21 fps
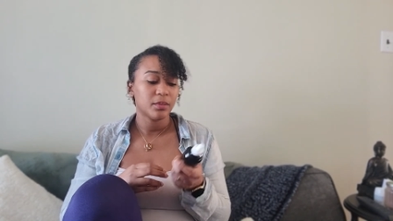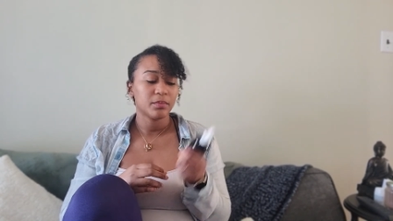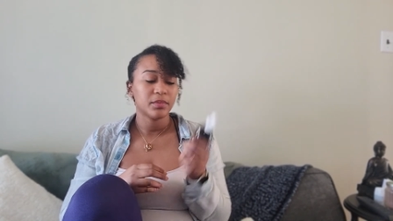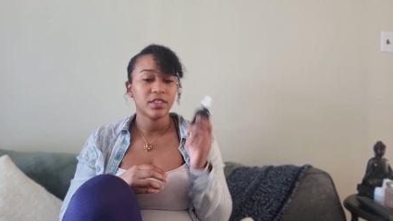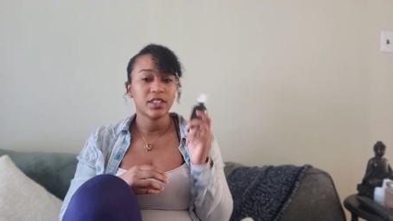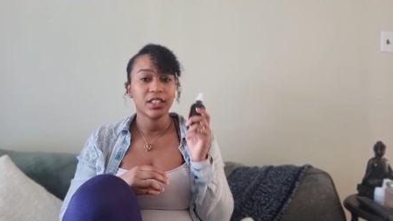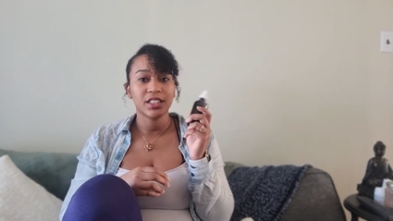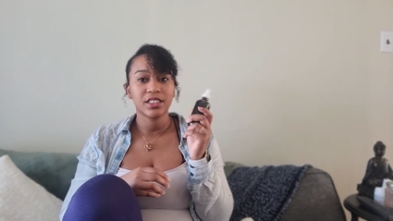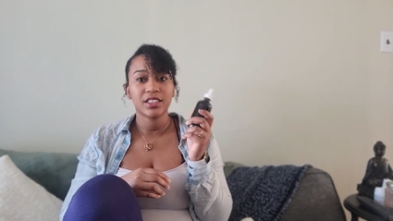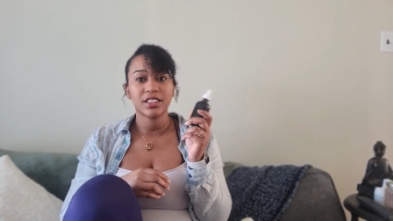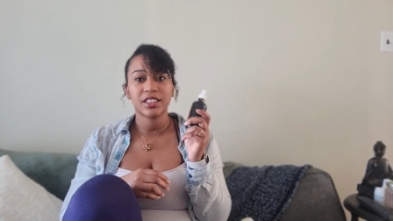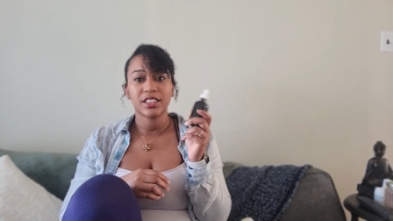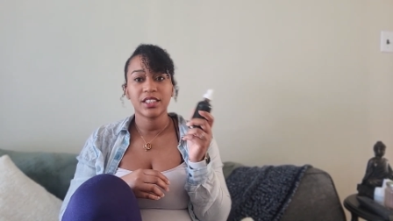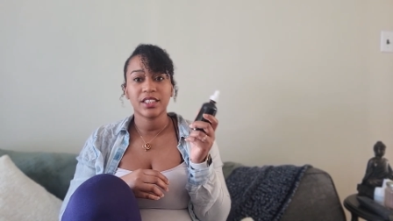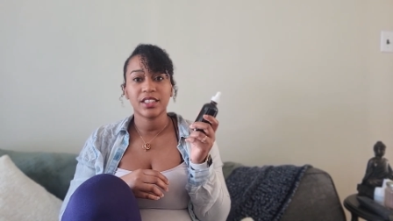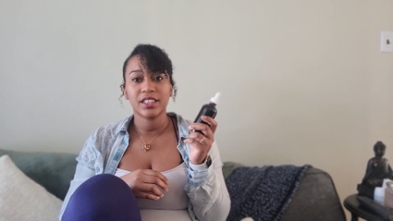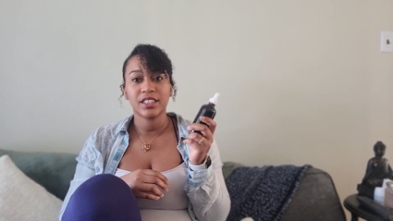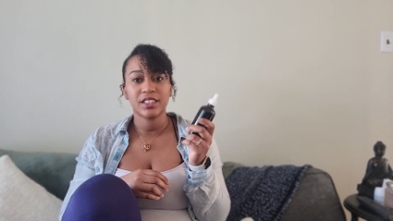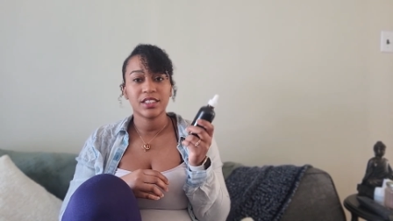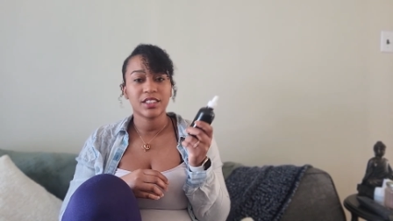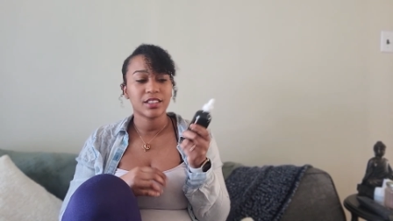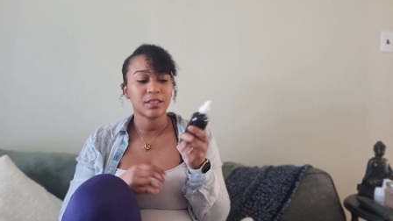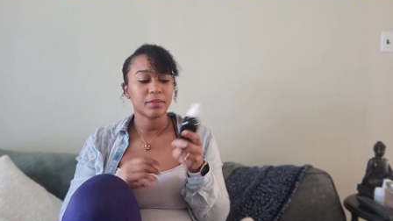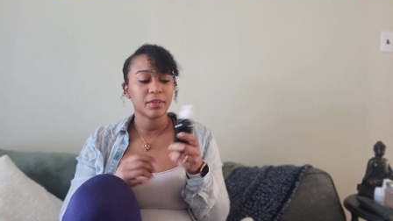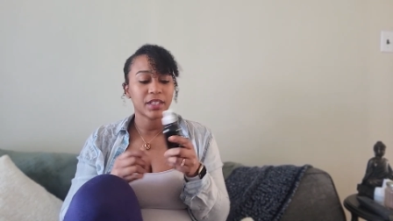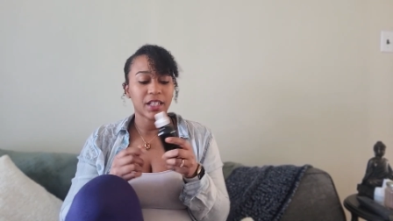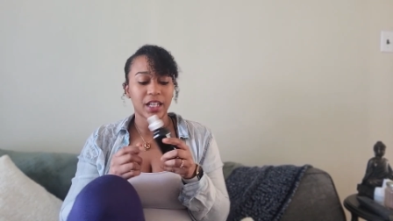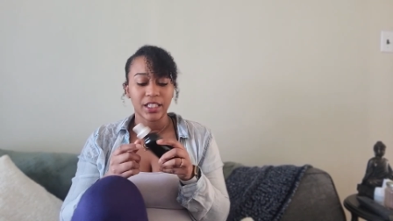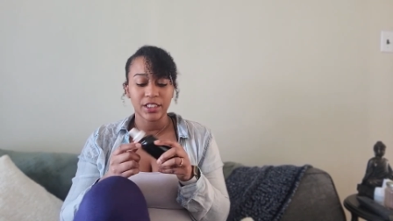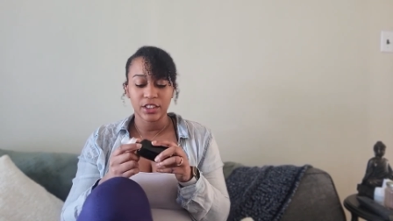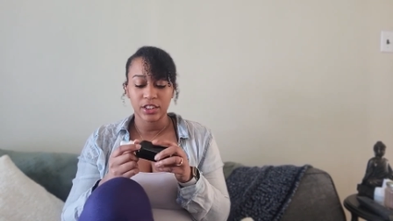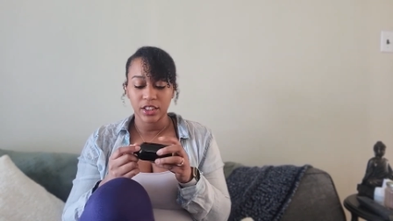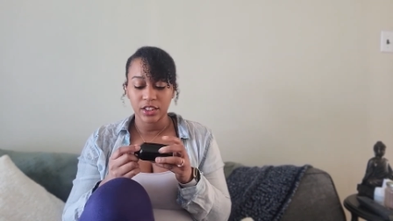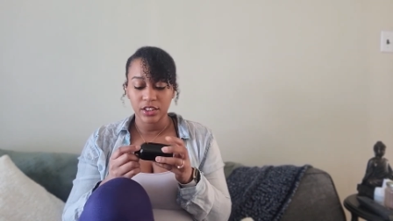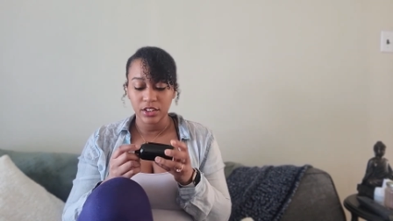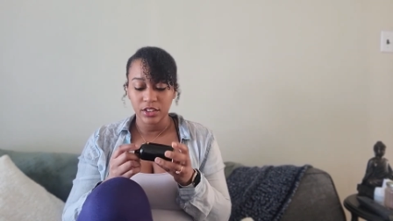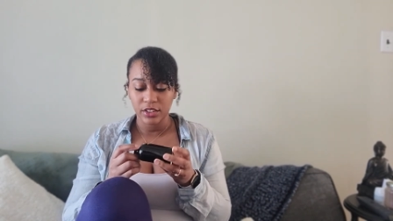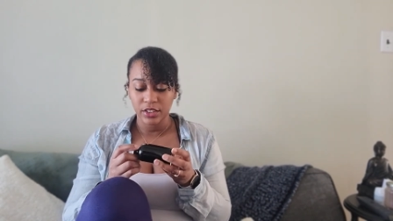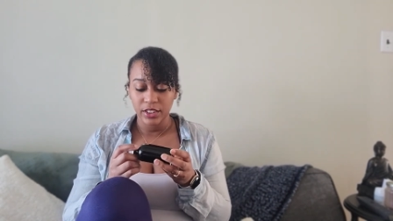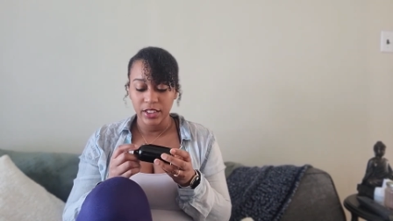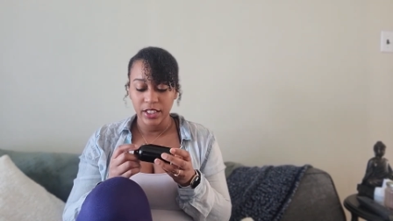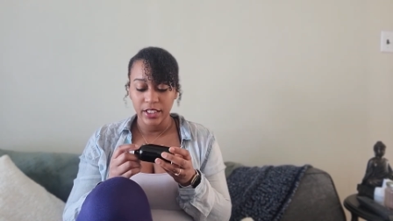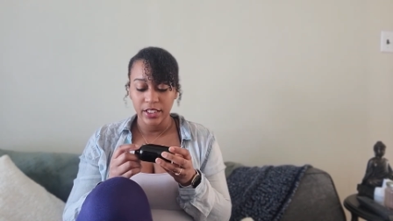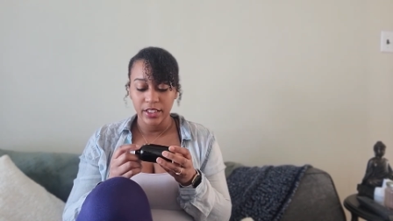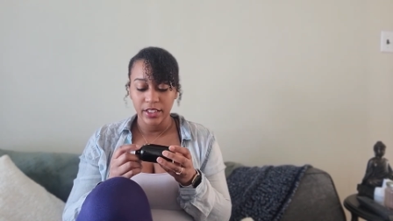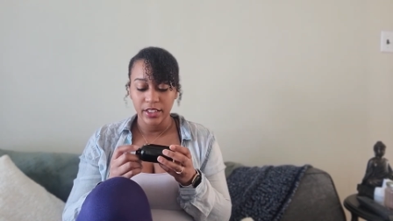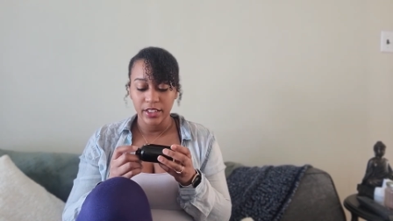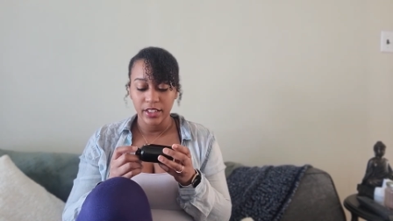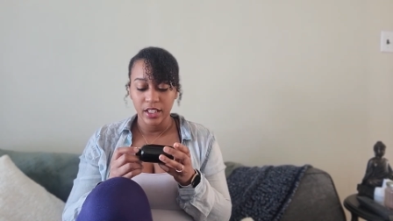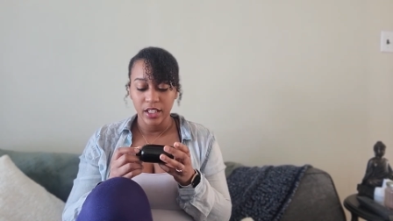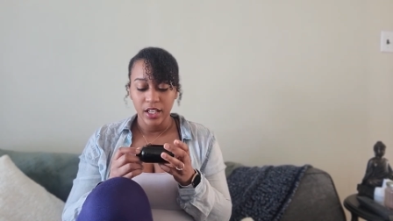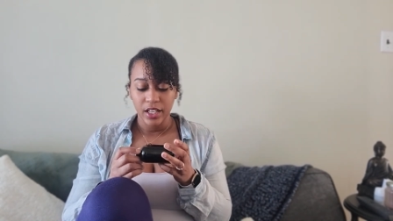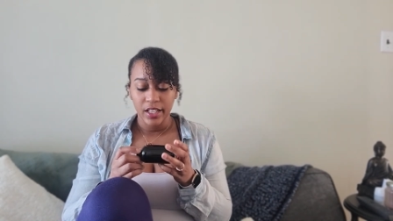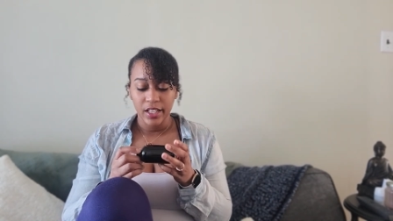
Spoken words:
This is something I just created.